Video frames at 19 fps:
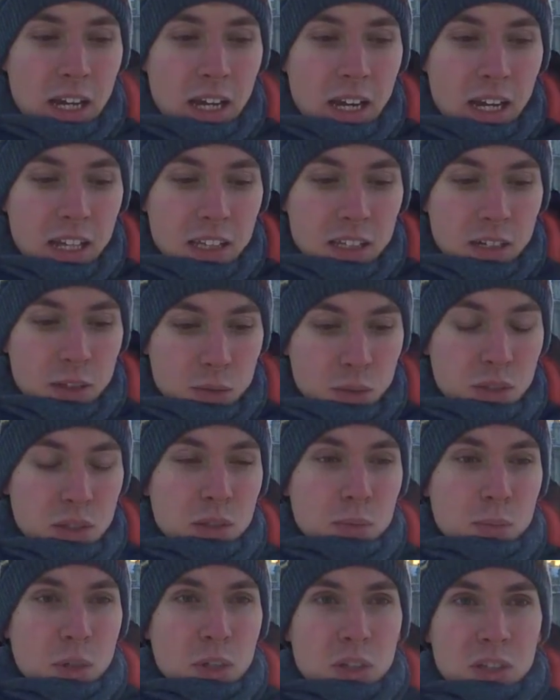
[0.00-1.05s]
And I really
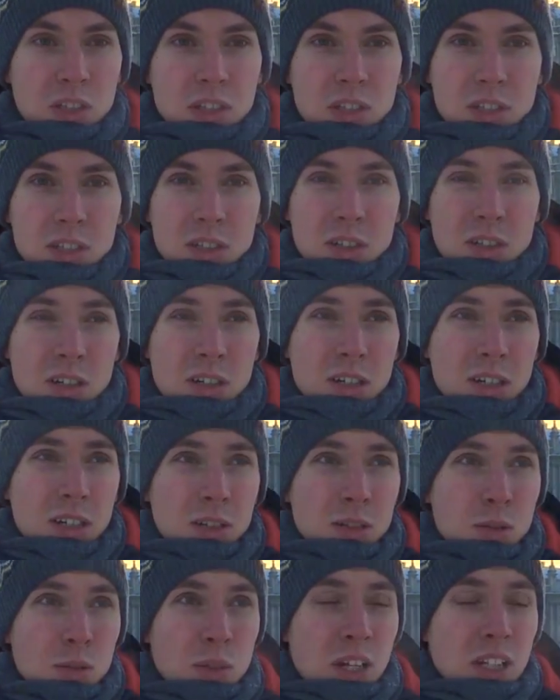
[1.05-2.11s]
want
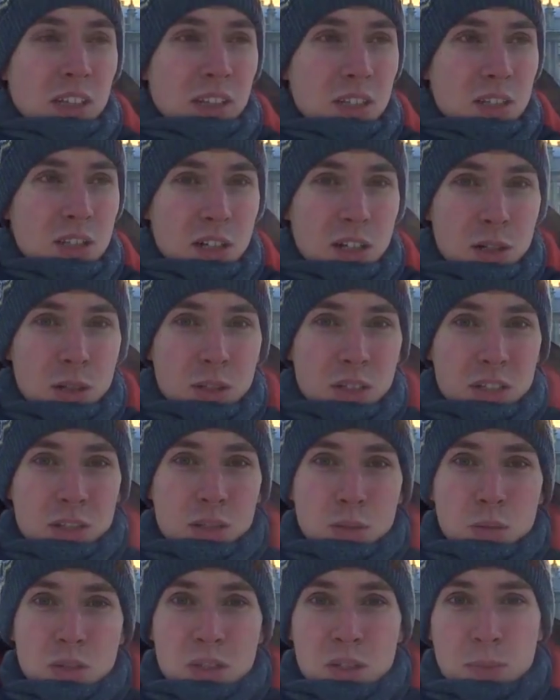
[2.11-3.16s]
to get this out as
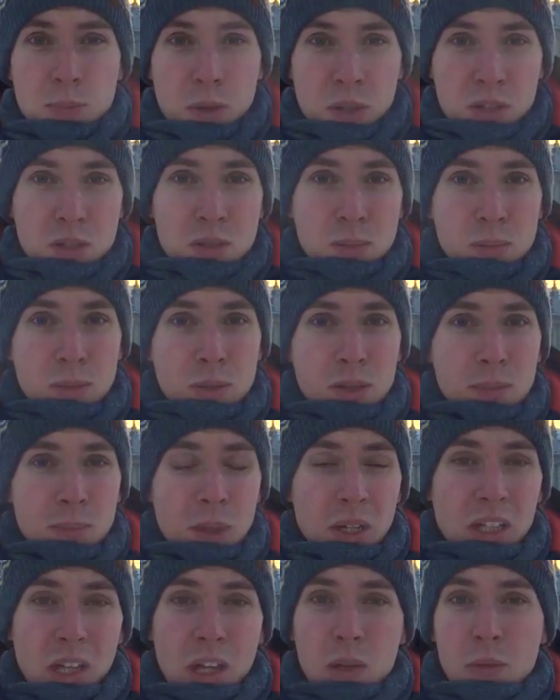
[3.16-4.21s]
soon as possible.
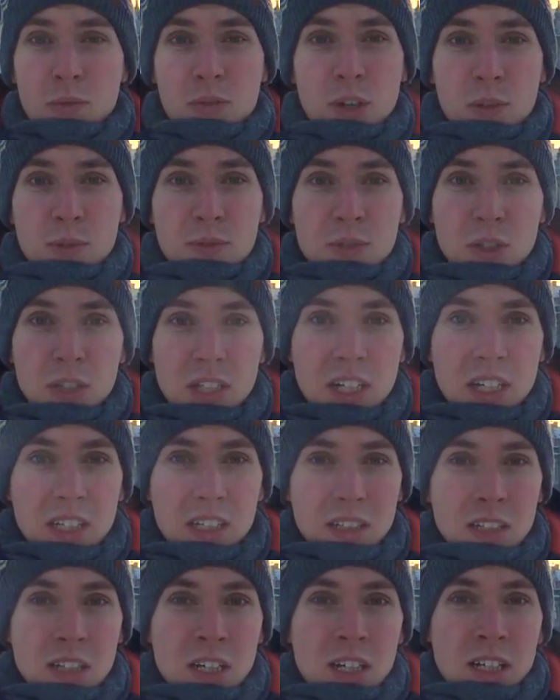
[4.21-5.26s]
My time frame for that
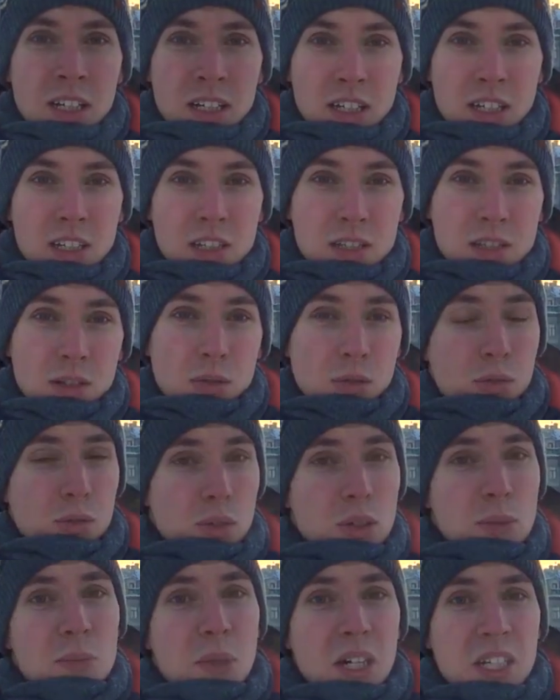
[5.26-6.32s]
is
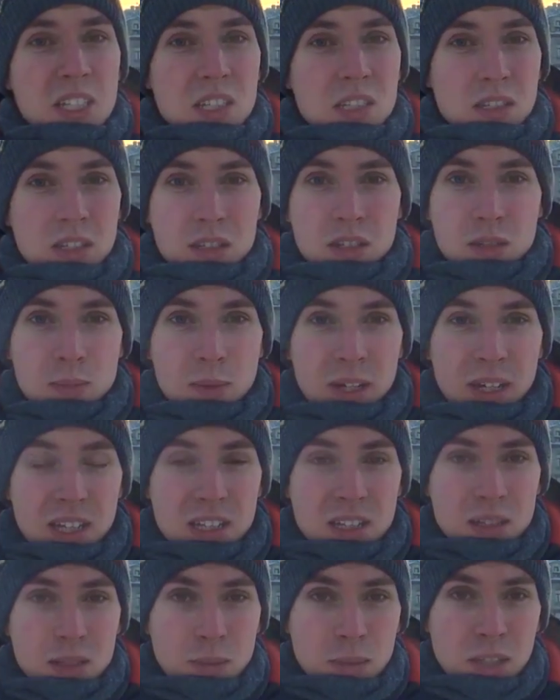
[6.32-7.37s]
3 months. This is my
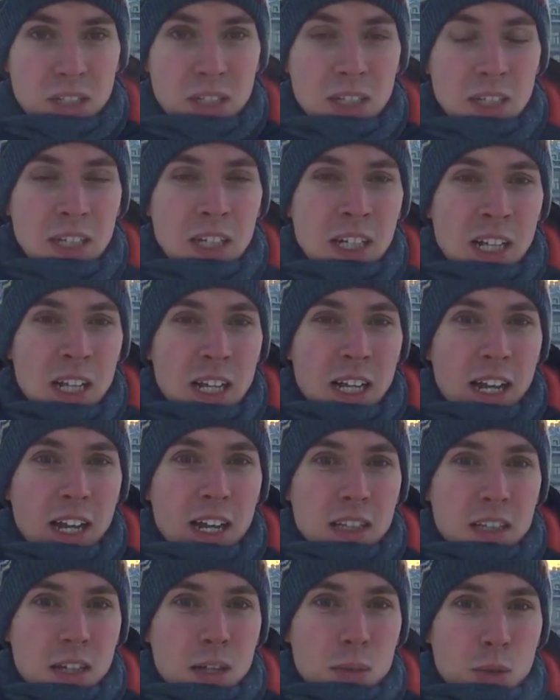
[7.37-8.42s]
estimate.
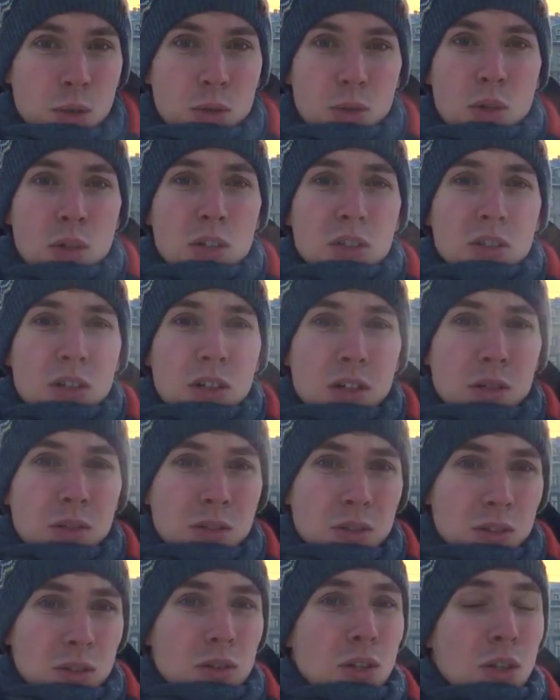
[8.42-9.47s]
And I will roll it out
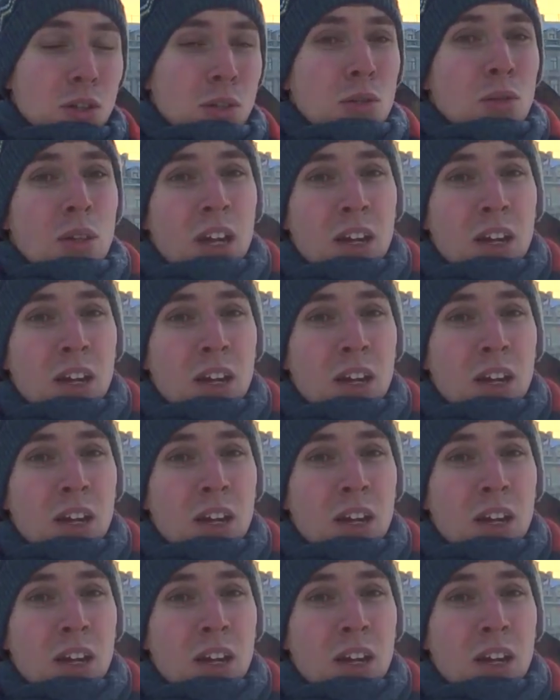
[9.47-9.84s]
not to